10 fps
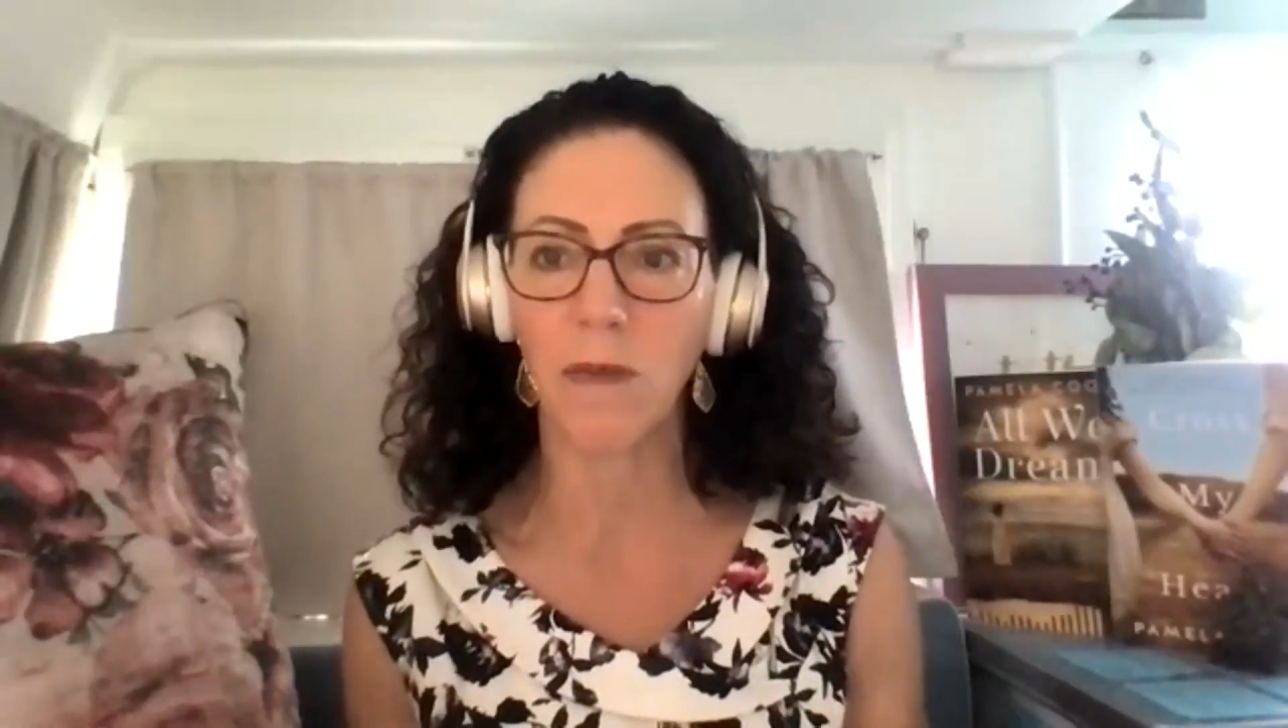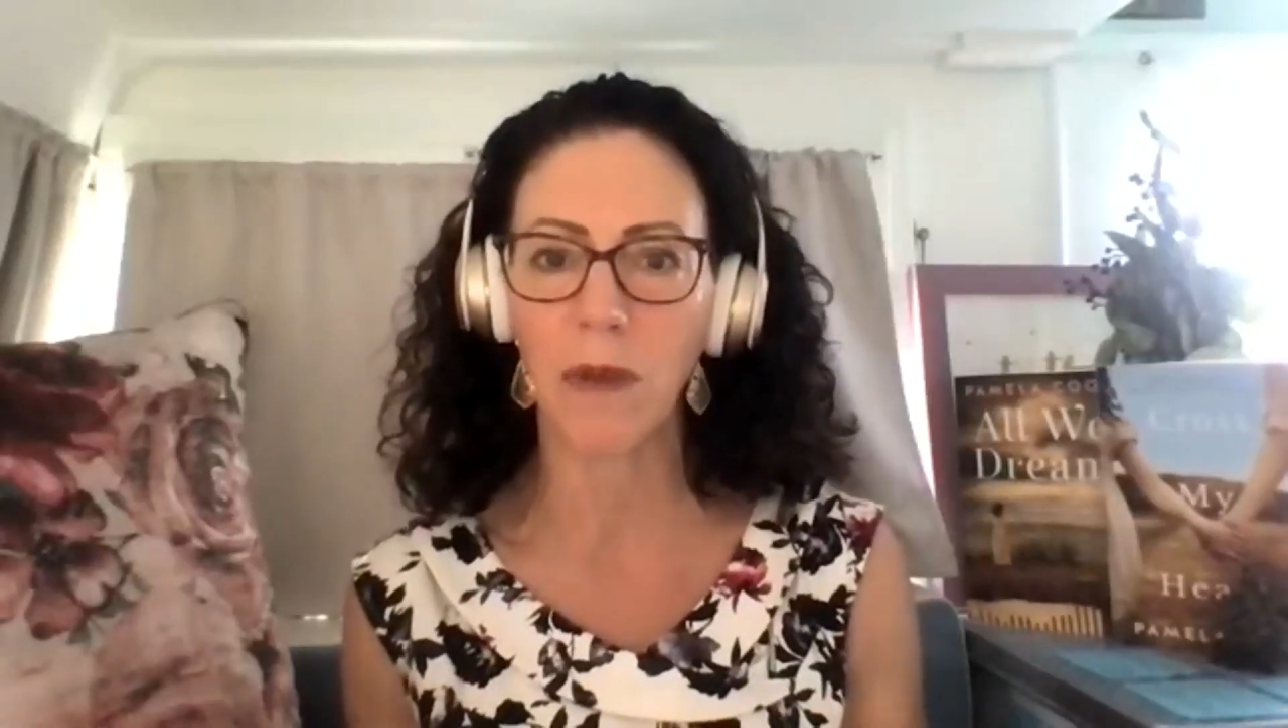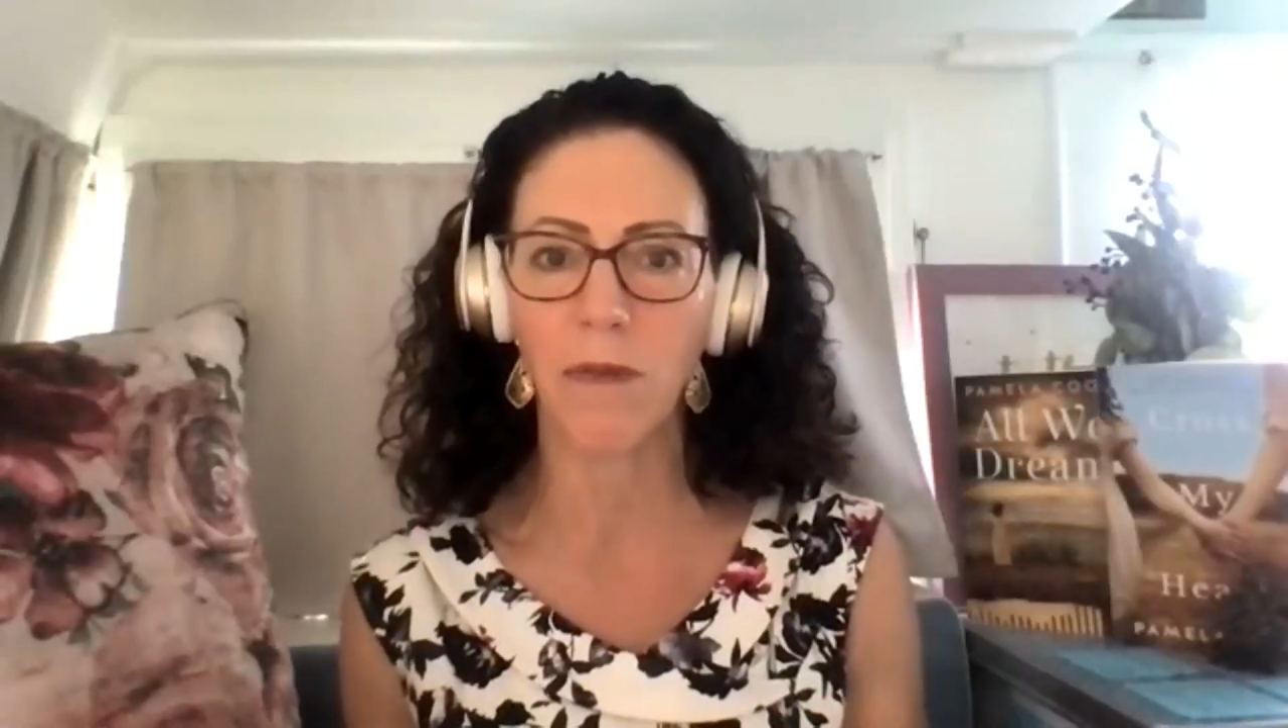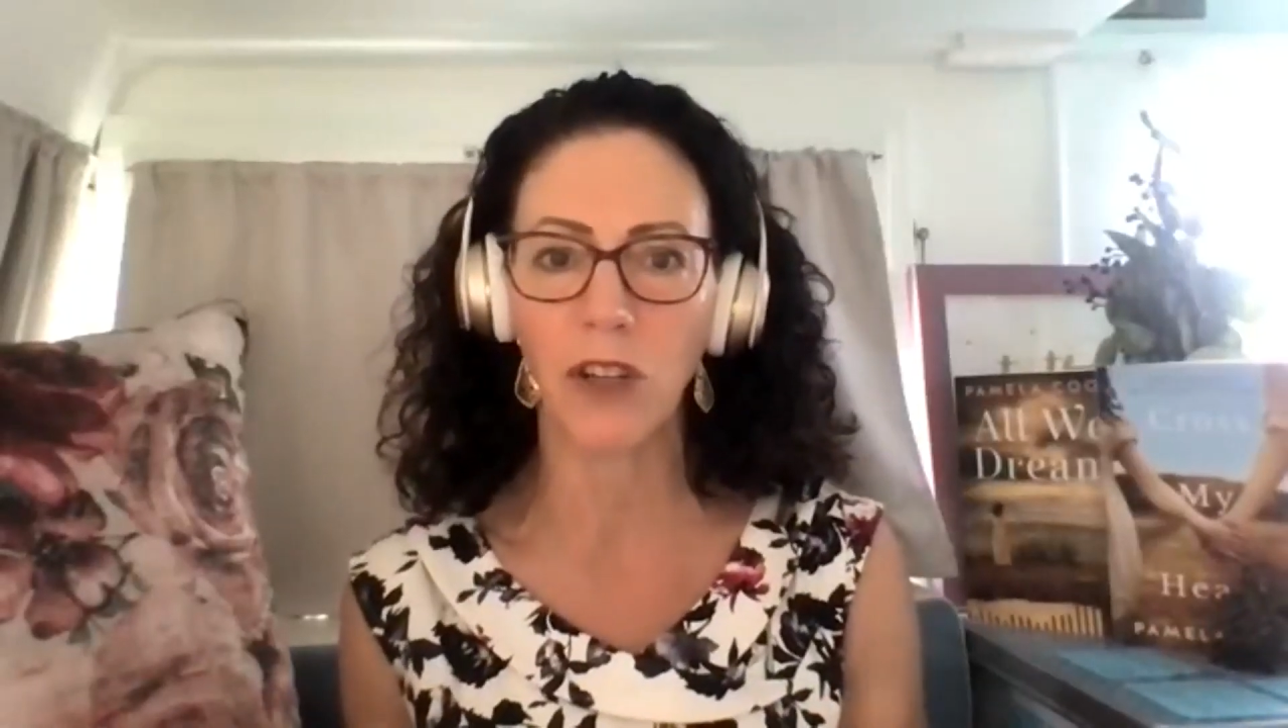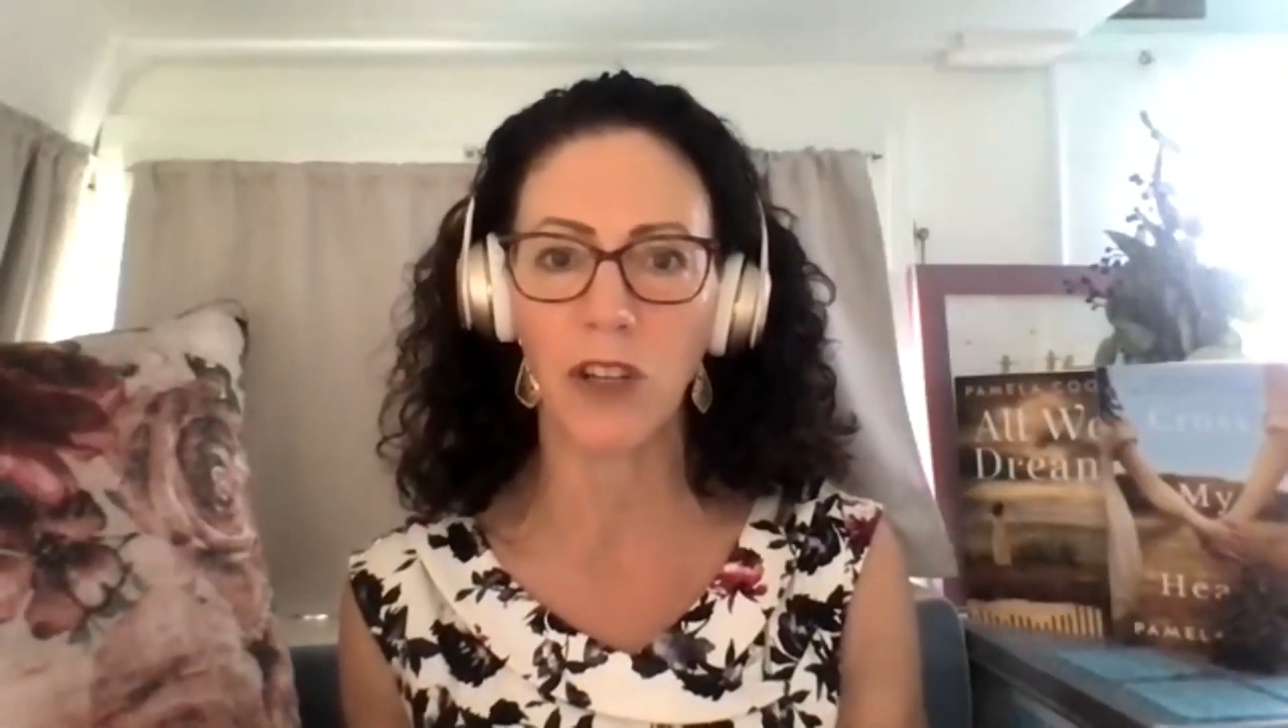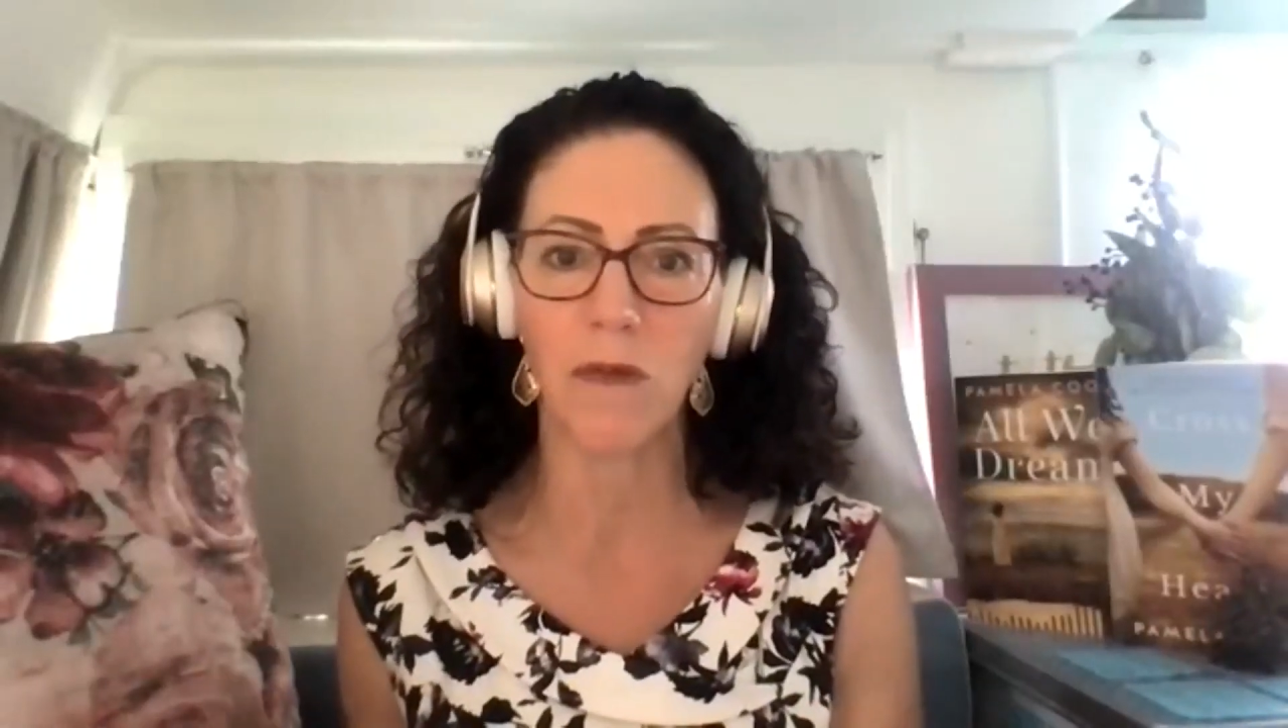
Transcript: publish